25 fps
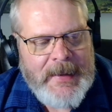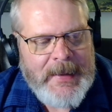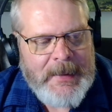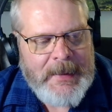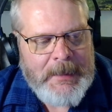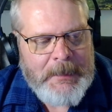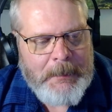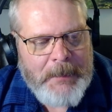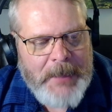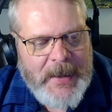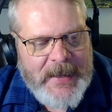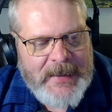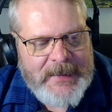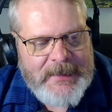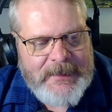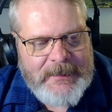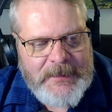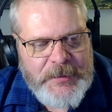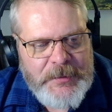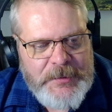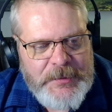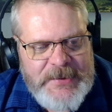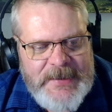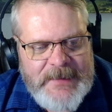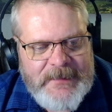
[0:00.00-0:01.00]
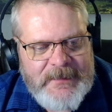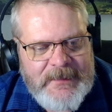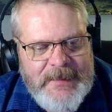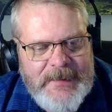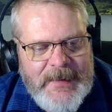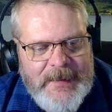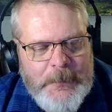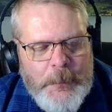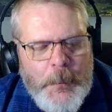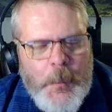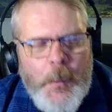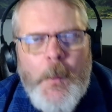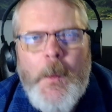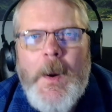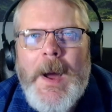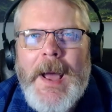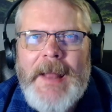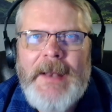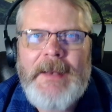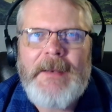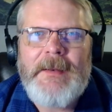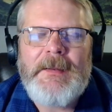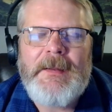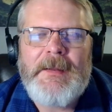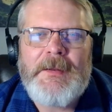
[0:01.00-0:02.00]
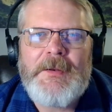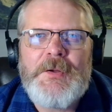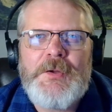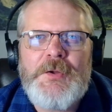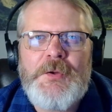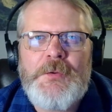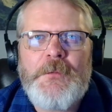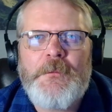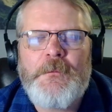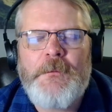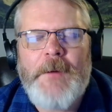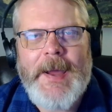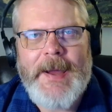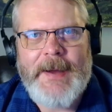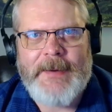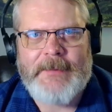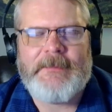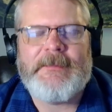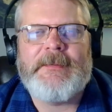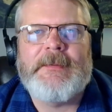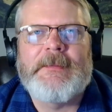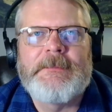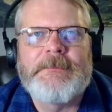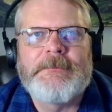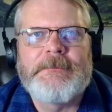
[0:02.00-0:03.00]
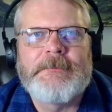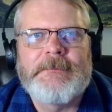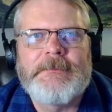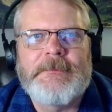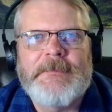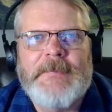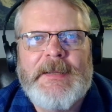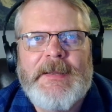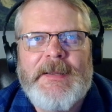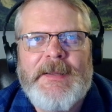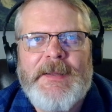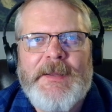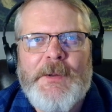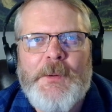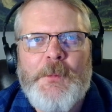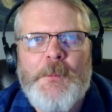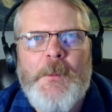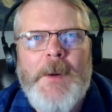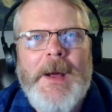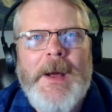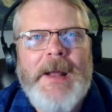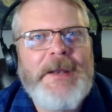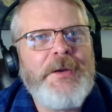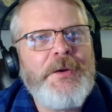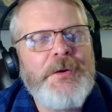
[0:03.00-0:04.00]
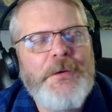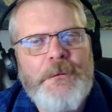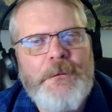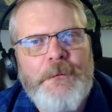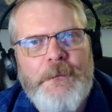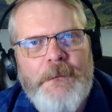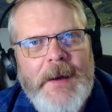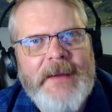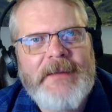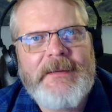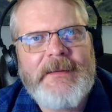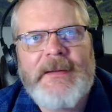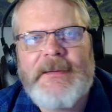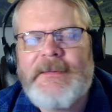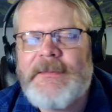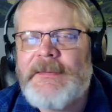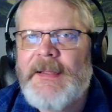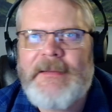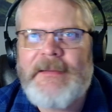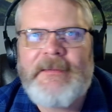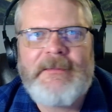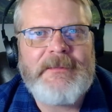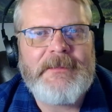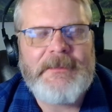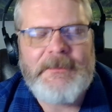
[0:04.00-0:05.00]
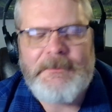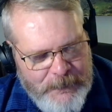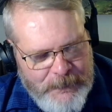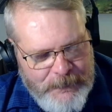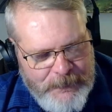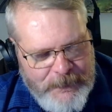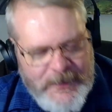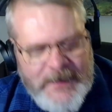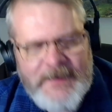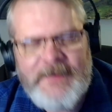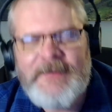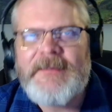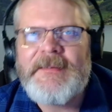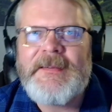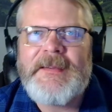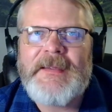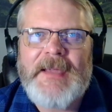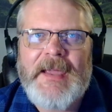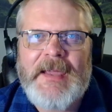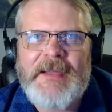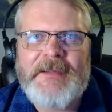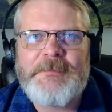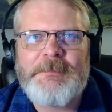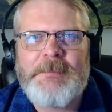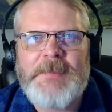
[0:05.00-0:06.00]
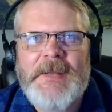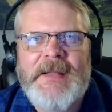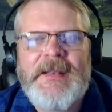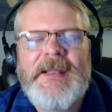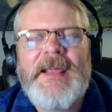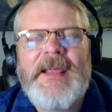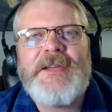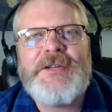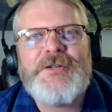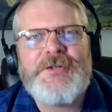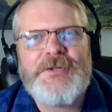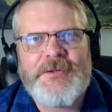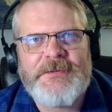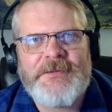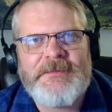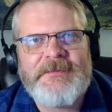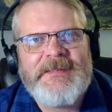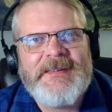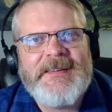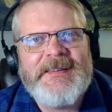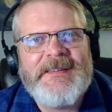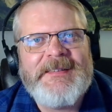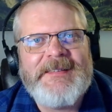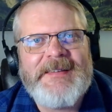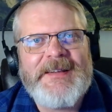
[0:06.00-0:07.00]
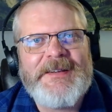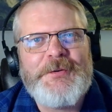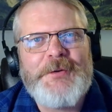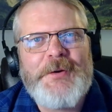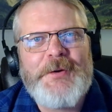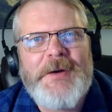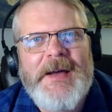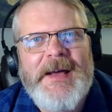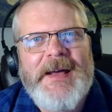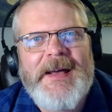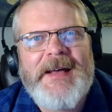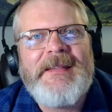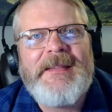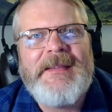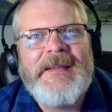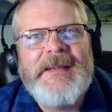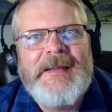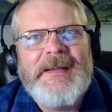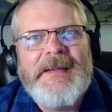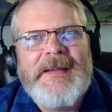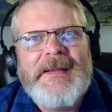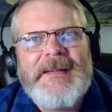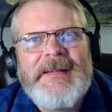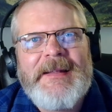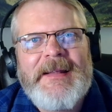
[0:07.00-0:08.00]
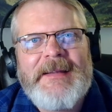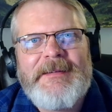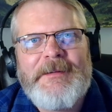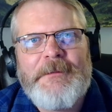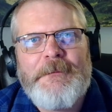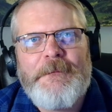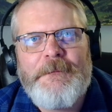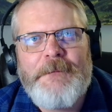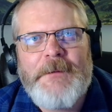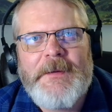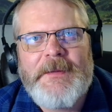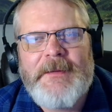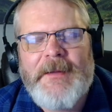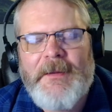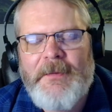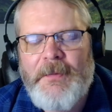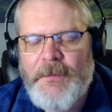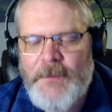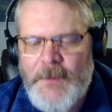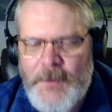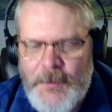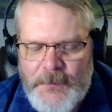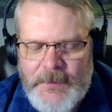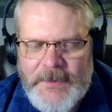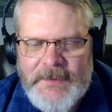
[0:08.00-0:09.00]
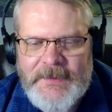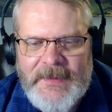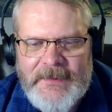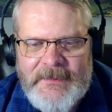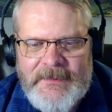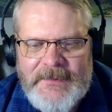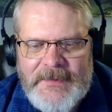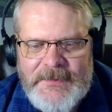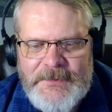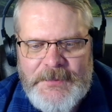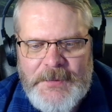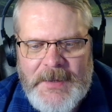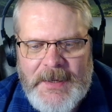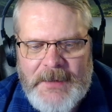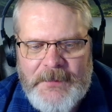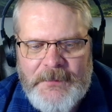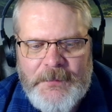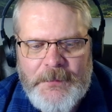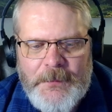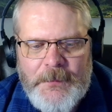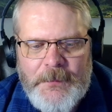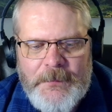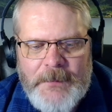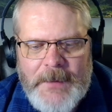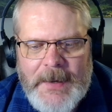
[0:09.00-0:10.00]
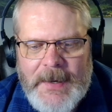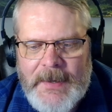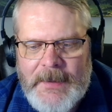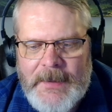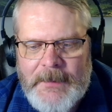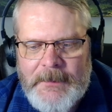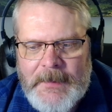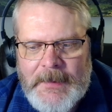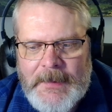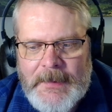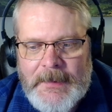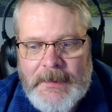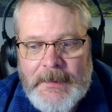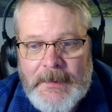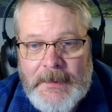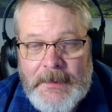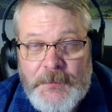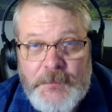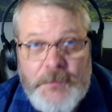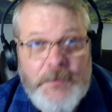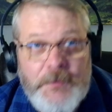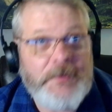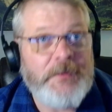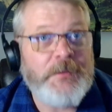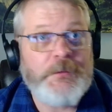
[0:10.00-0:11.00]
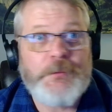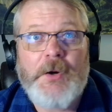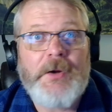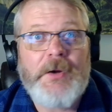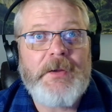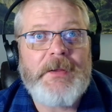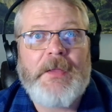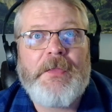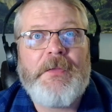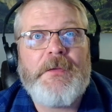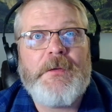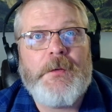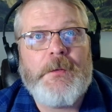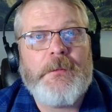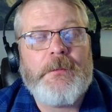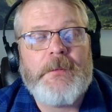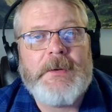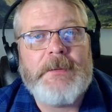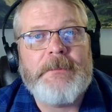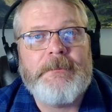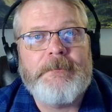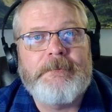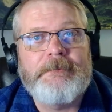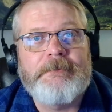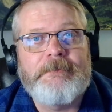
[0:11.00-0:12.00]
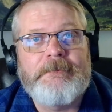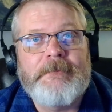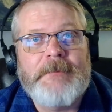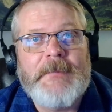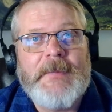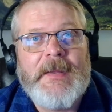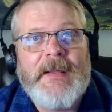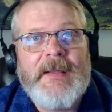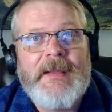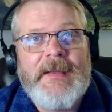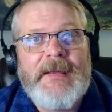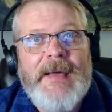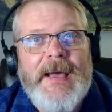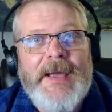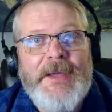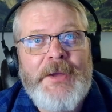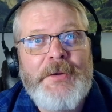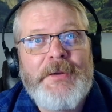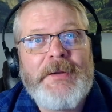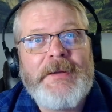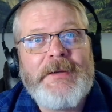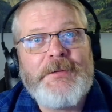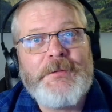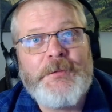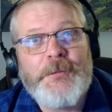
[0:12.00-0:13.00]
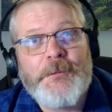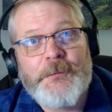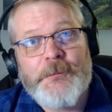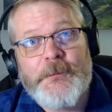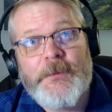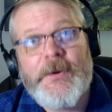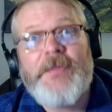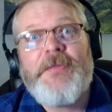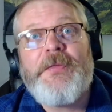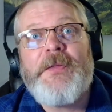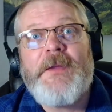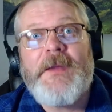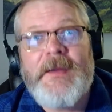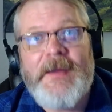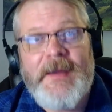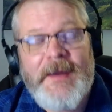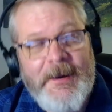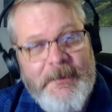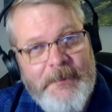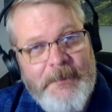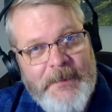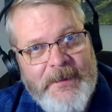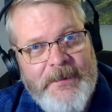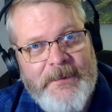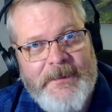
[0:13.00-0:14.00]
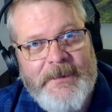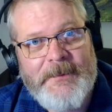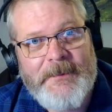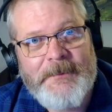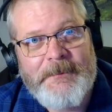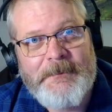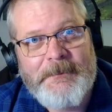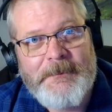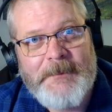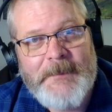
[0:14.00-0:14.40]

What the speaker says: But you just need one new fact that doesn't fit the explanation that you had, doesn't fit the theory that you had so far, to destroy that theory. And you need to rethink everything.